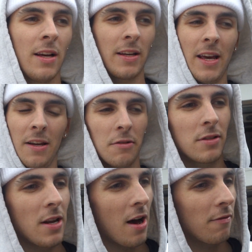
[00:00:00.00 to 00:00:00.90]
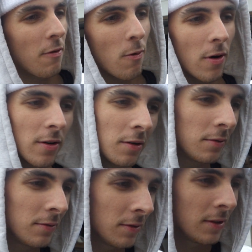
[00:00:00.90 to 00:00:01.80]
Can't use a DOT4,
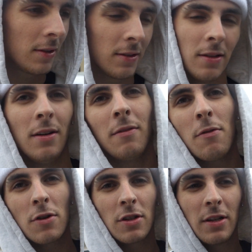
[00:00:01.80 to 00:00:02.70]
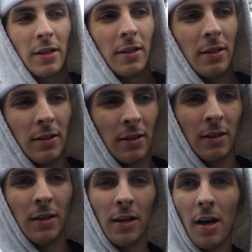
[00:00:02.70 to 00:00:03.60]
unfortunately.
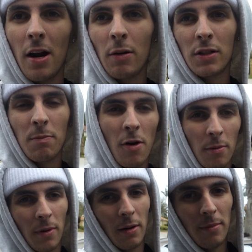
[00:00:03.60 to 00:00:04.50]
Thought I was smart, but I'm